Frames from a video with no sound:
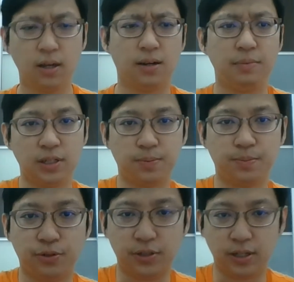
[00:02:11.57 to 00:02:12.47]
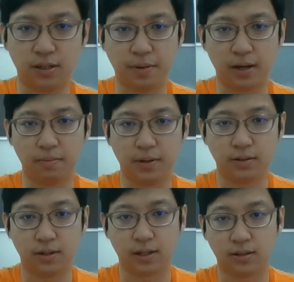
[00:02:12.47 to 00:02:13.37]
Let me just push the other back a bit
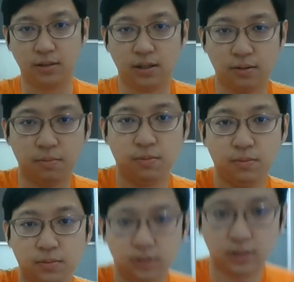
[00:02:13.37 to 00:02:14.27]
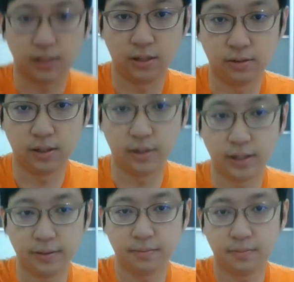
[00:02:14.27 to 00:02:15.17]
so you can see clearer,
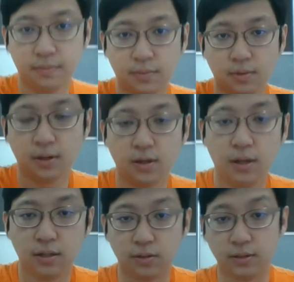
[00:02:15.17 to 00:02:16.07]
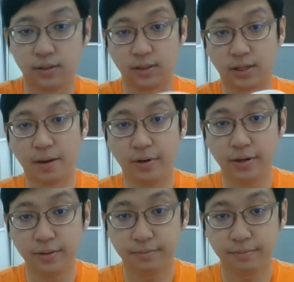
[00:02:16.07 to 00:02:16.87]
right? So this is the camera,